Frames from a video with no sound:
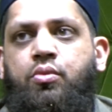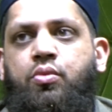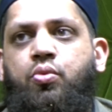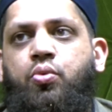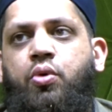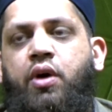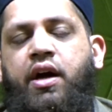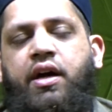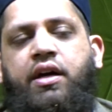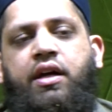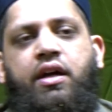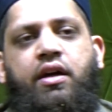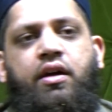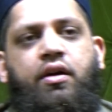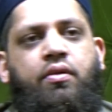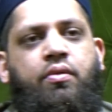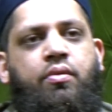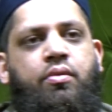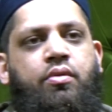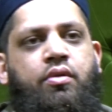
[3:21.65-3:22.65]

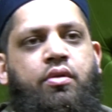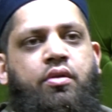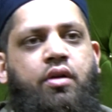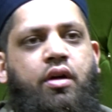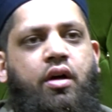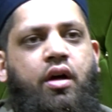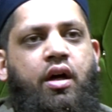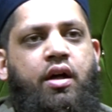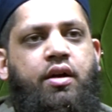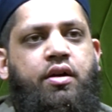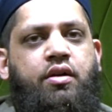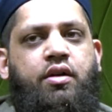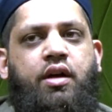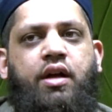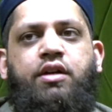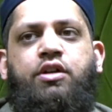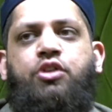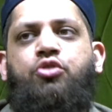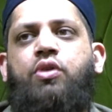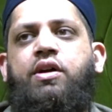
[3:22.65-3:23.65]
working on a
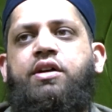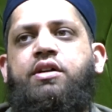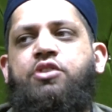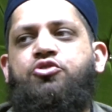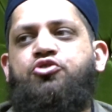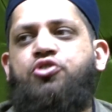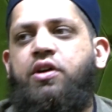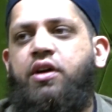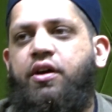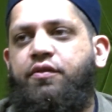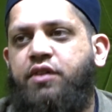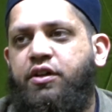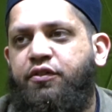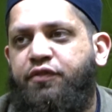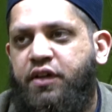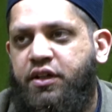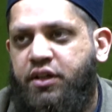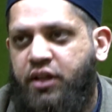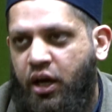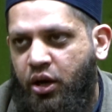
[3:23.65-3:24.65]
new edition of the
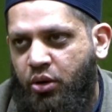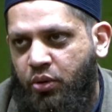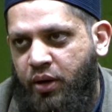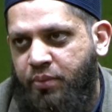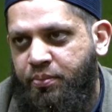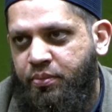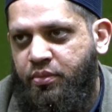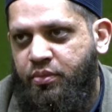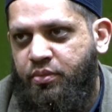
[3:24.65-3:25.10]
fatwa